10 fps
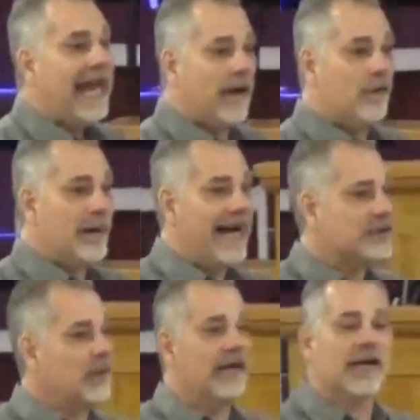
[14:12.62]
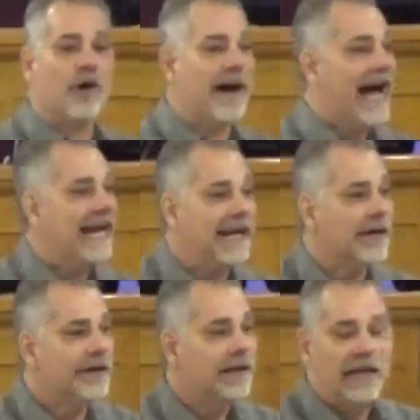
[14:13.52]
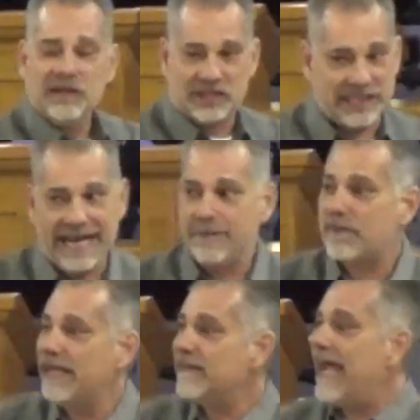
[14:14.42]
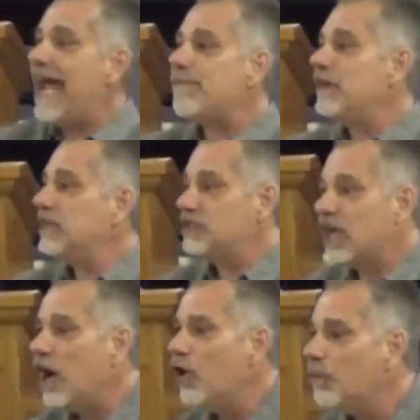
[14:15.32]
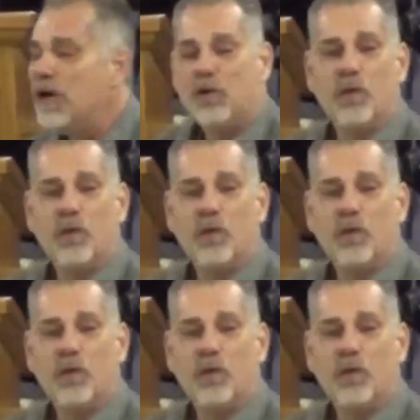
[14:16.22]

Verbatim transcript: And we might as well go by here the same thing that happened to Job,